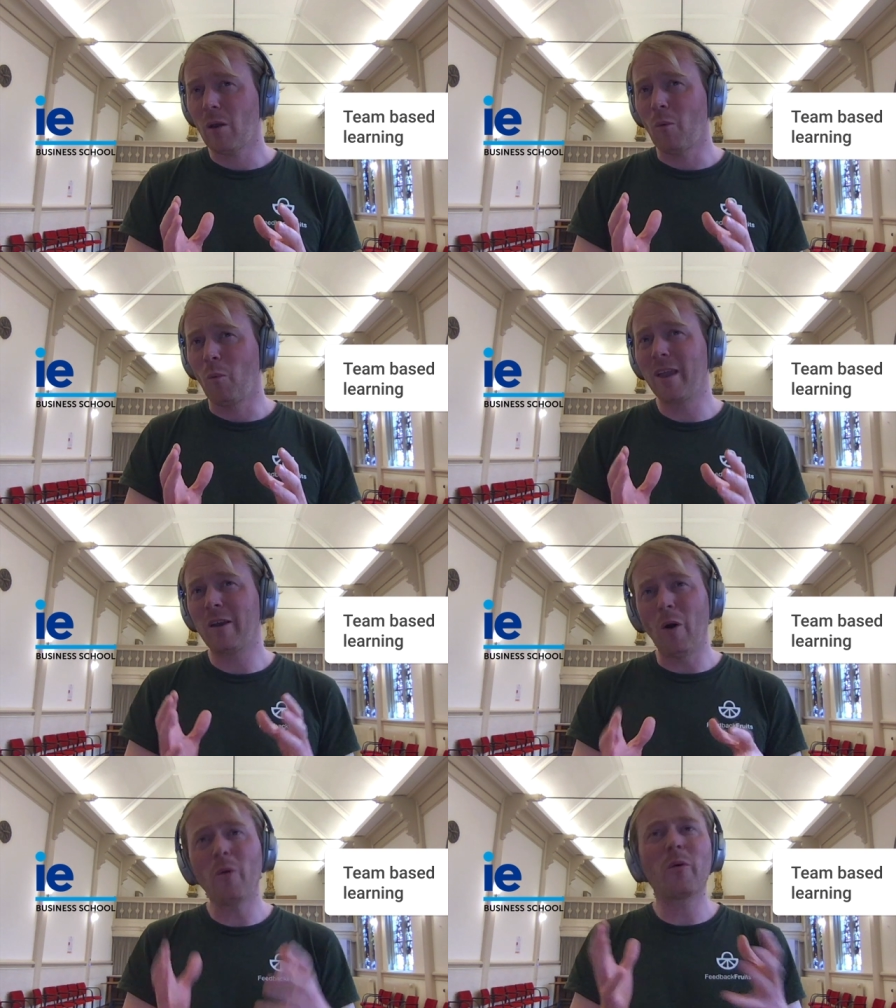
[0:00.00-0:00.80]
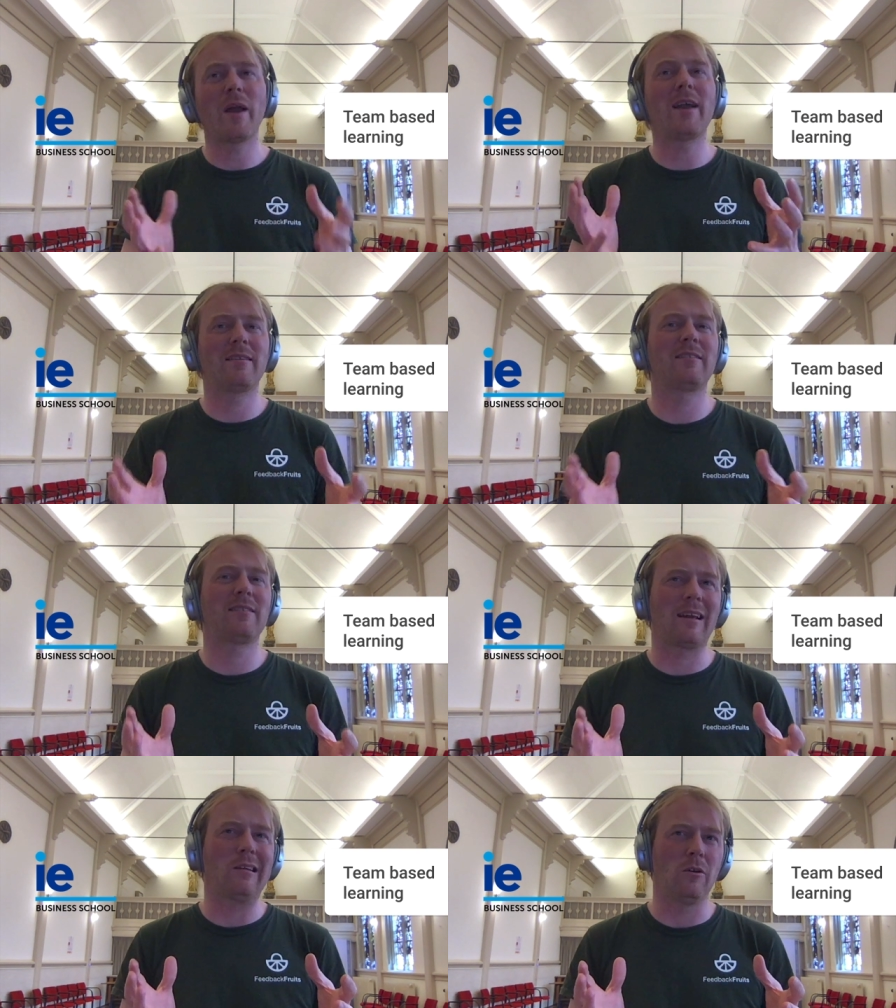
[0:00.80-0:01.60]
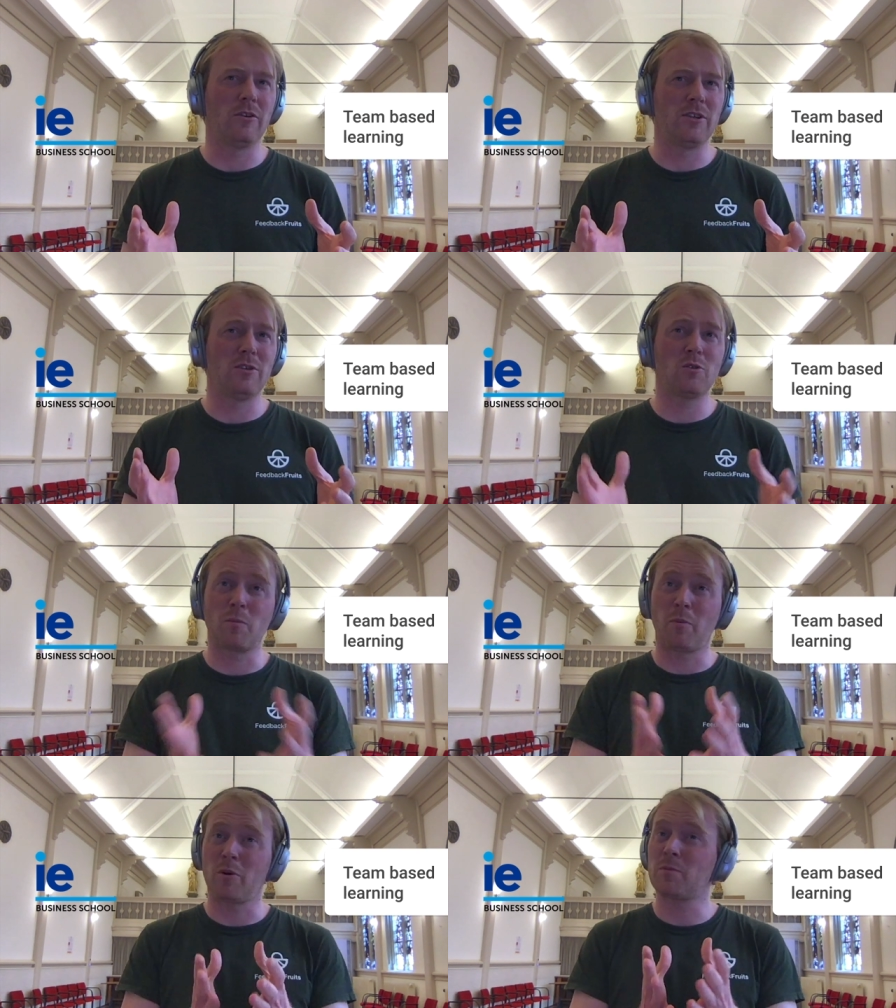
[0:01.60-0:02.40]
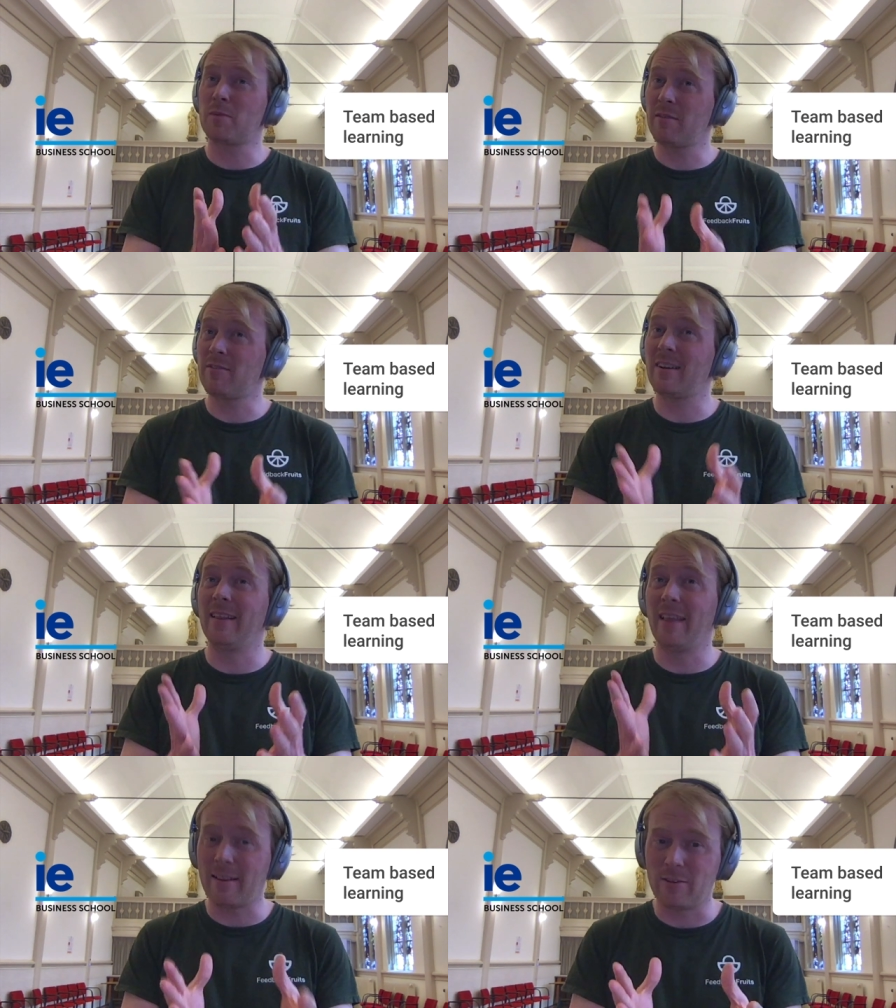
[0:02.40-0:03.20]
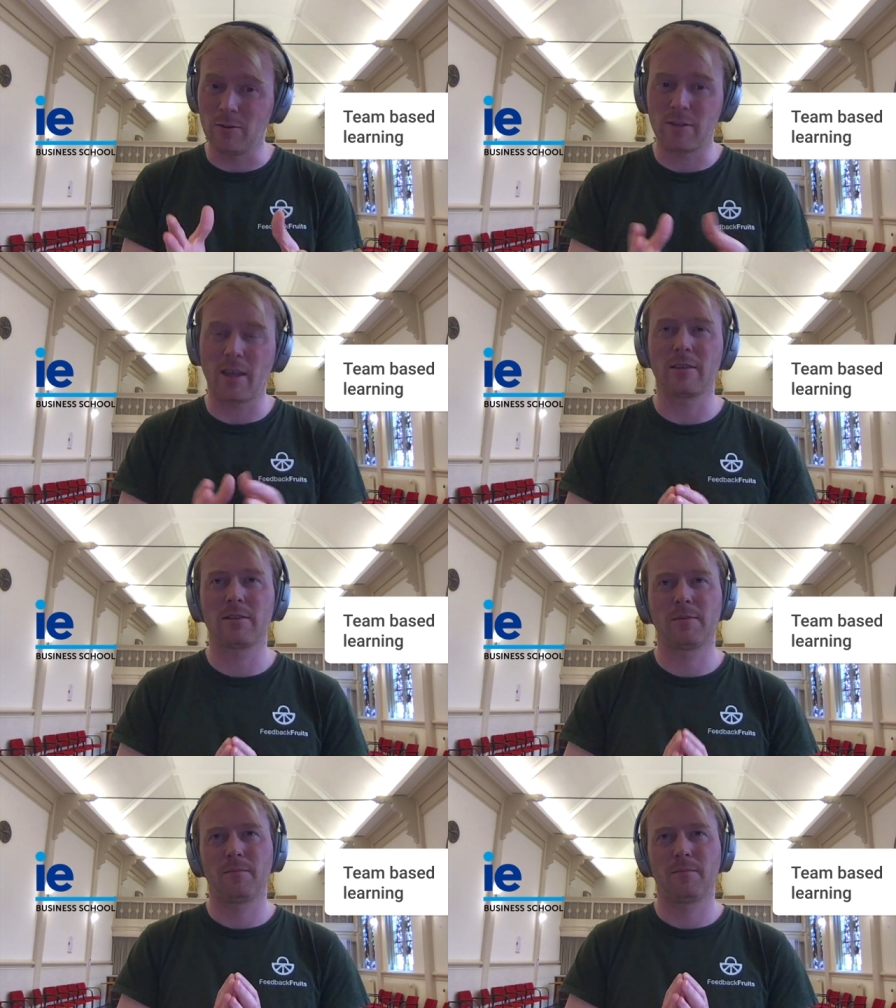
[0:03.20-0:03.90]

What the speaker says: we co-created technology to support specifically that use case.